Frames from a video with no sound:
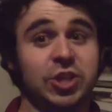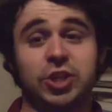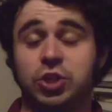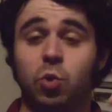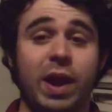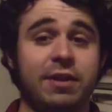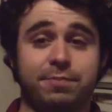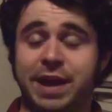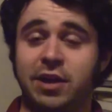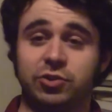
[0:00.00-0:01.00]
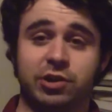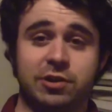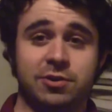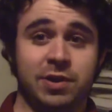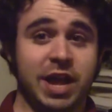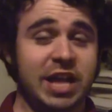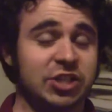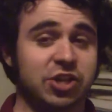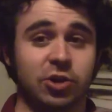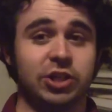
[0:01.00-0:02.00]
Gwyneth Paltrow and
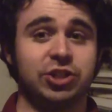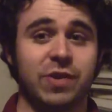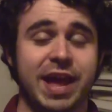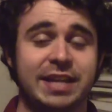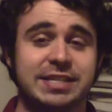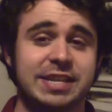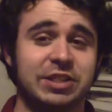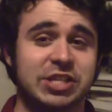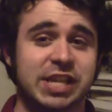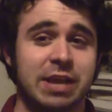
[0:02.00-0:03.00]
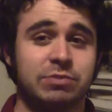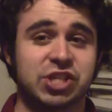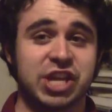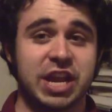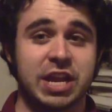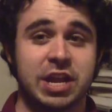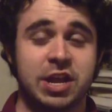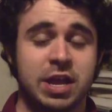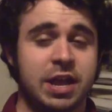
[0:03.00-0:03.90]
Scarlett Johansson in the same scene,